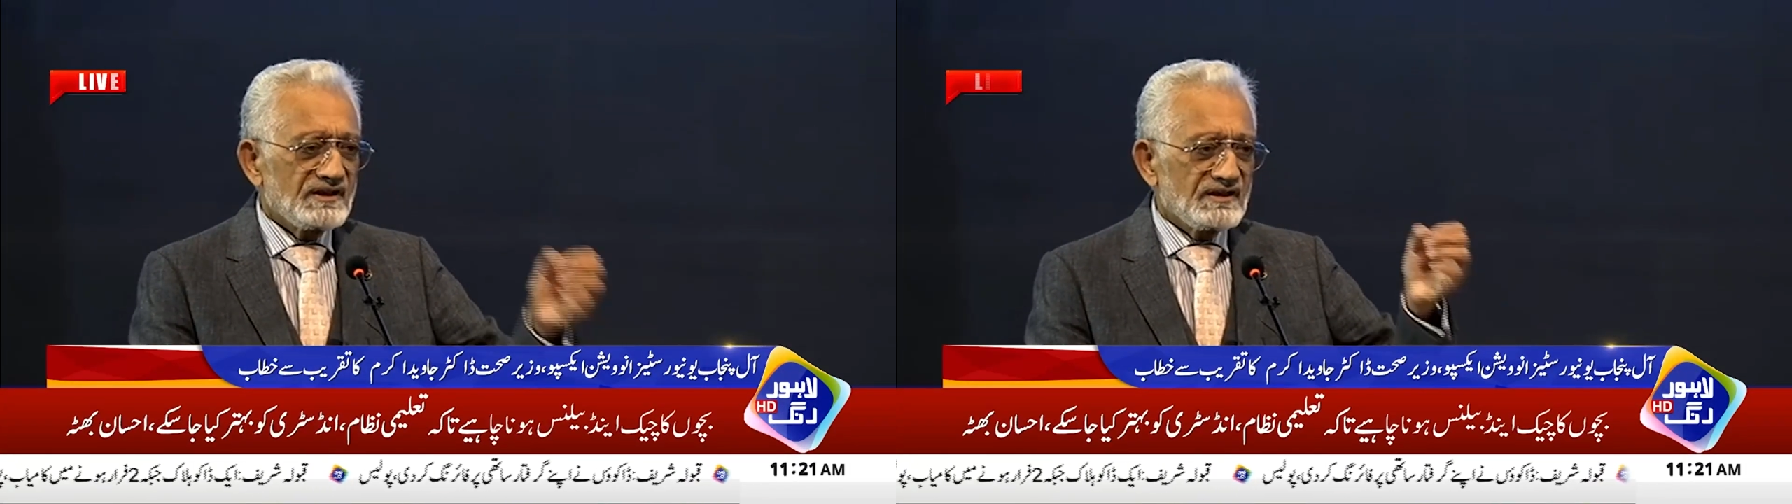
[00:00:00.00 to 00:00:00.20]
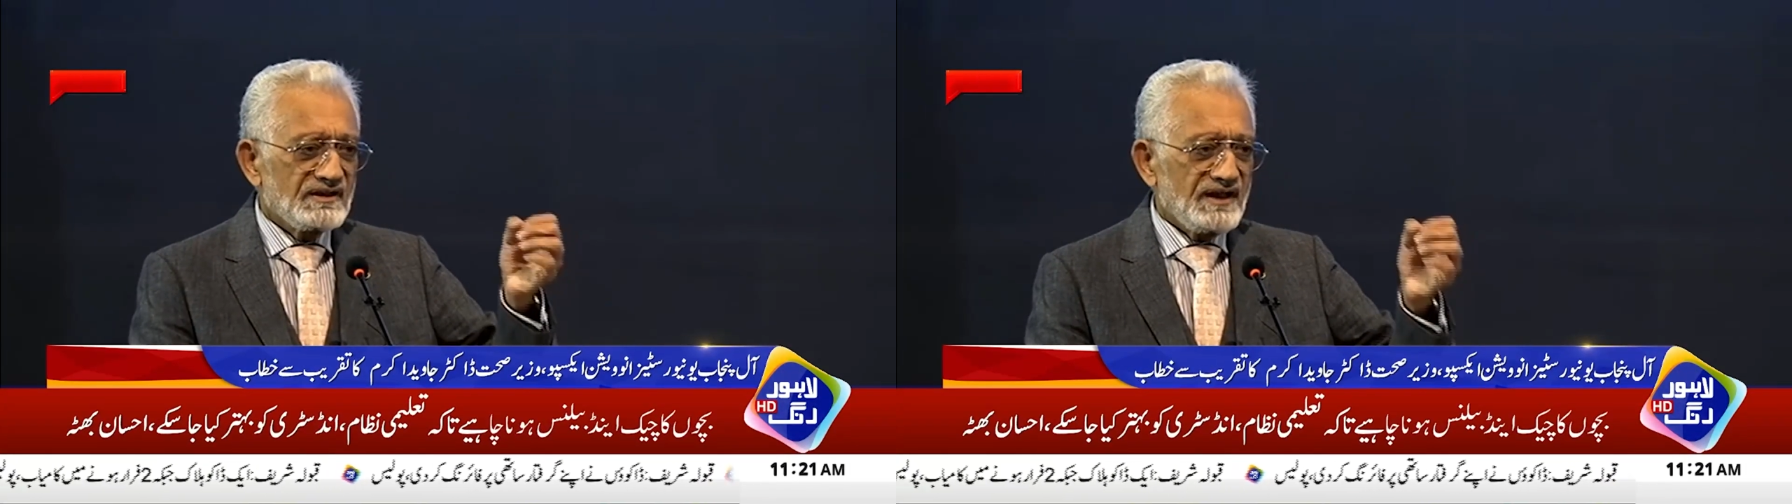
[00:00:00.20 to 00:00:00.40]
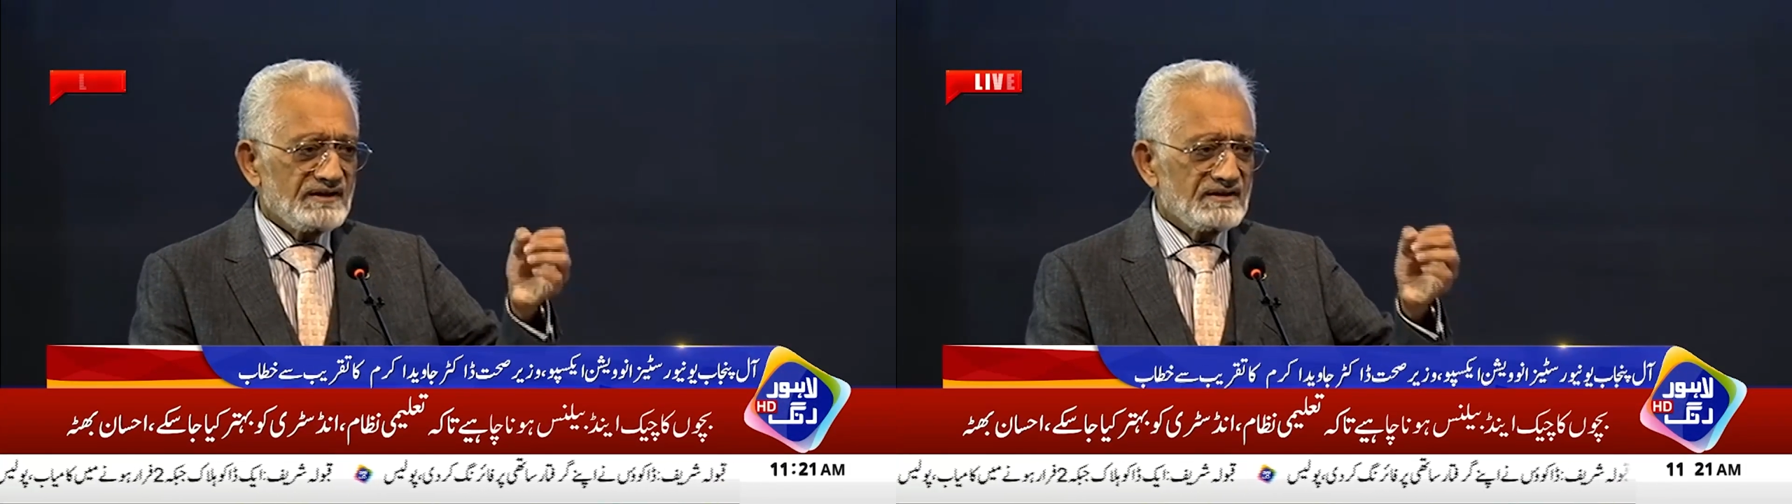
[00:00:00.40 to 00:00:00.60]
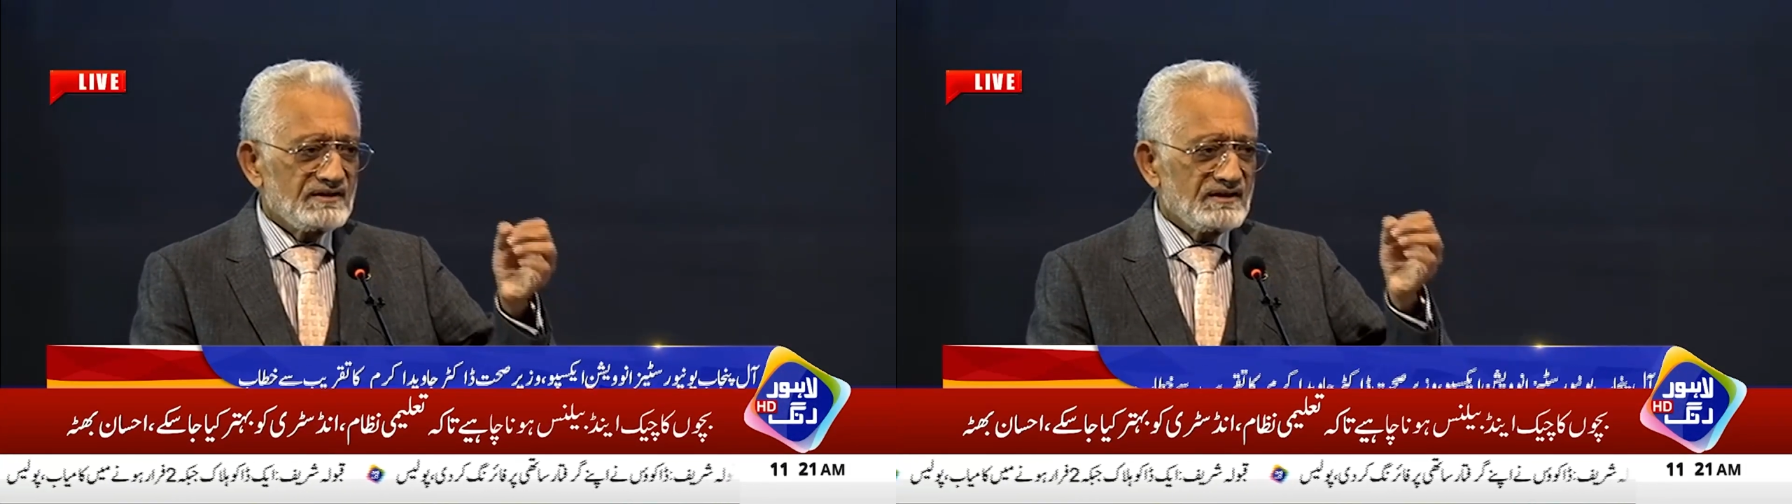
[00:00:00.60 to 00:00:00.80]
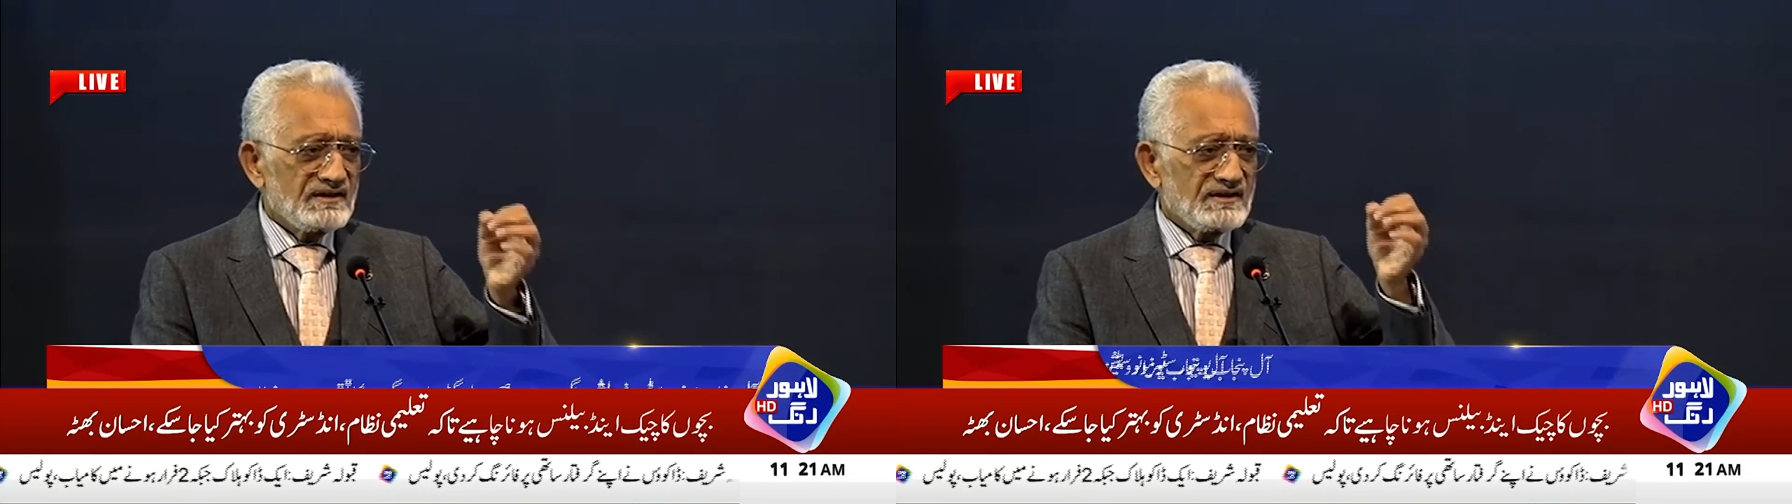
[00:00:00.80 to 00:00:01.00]

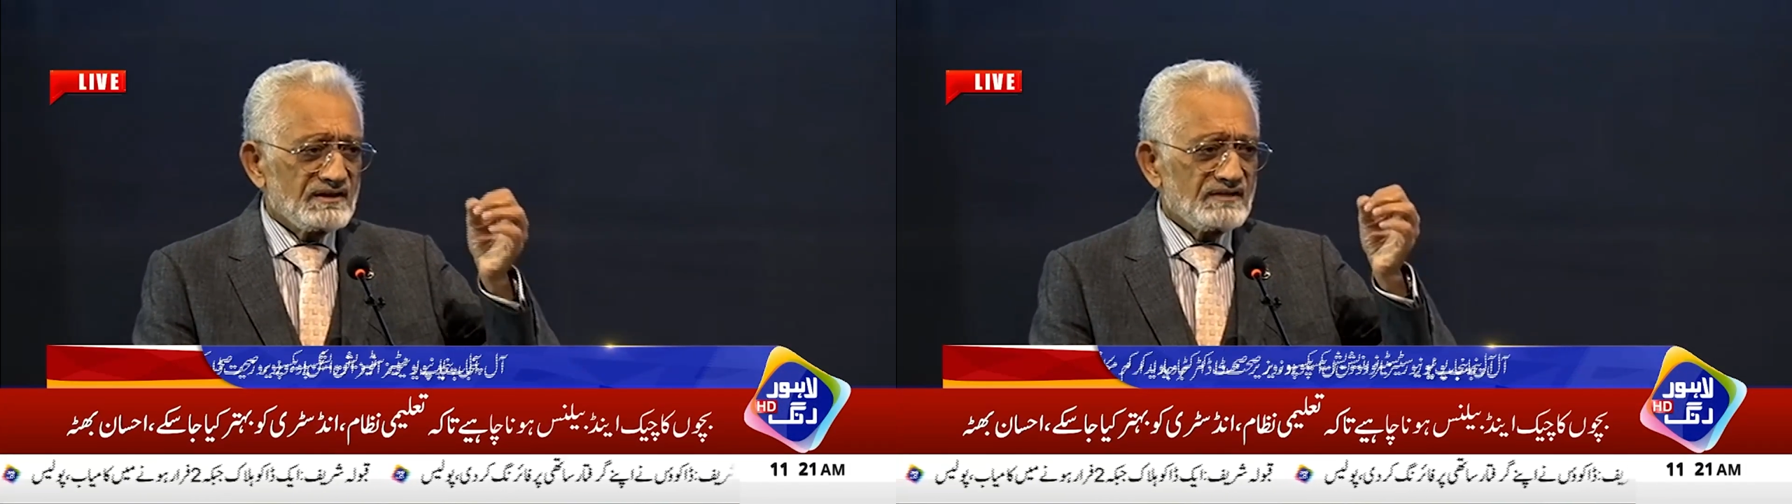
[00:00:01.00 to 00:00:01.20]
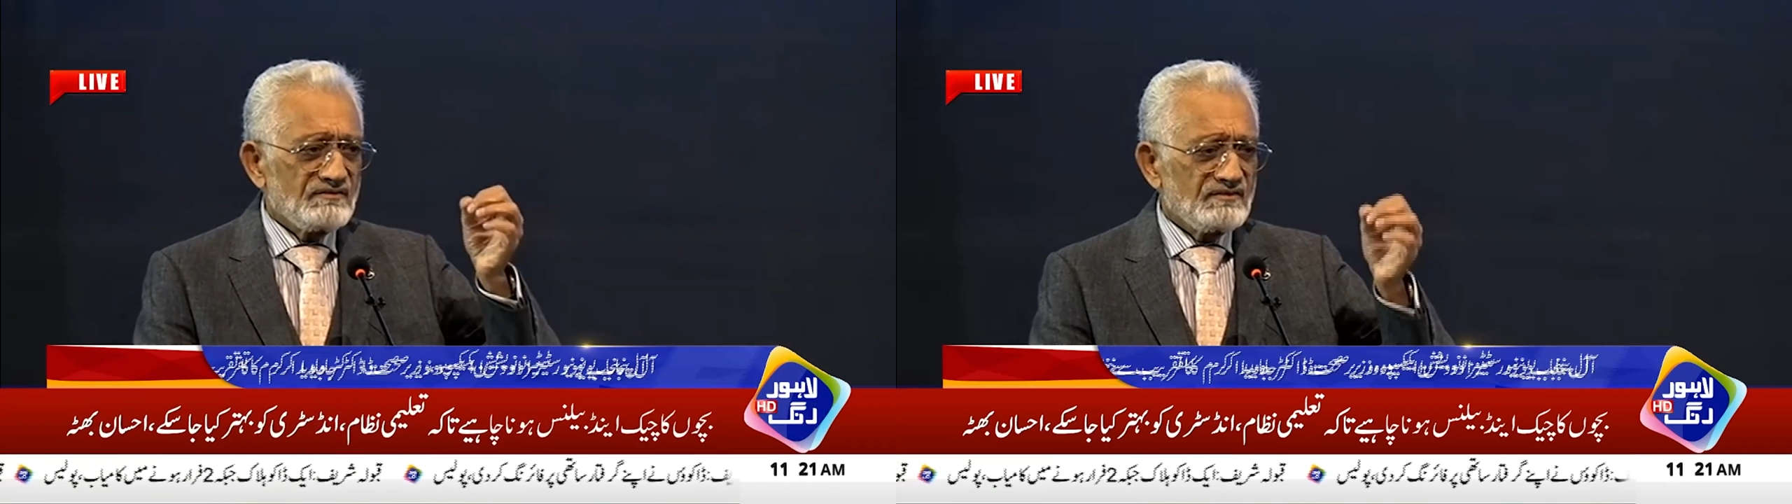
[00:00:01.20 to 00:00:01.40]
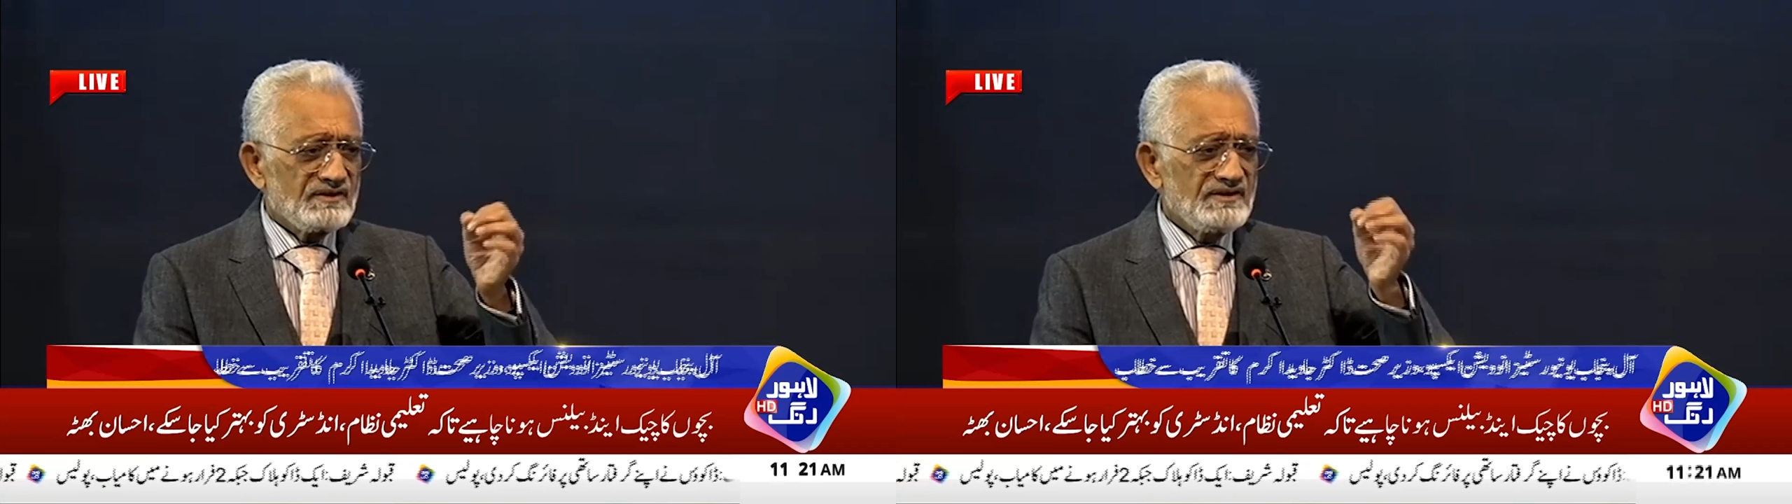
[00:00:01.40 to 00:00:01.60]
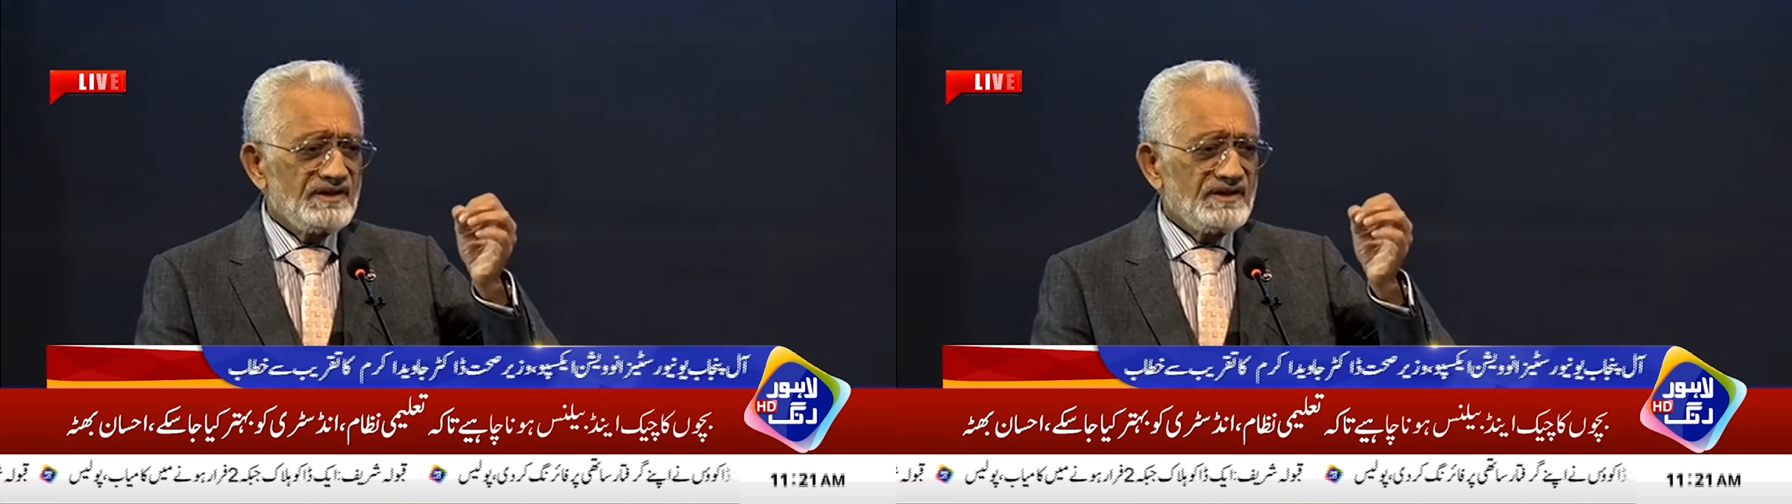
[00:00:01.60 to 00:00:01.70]
that the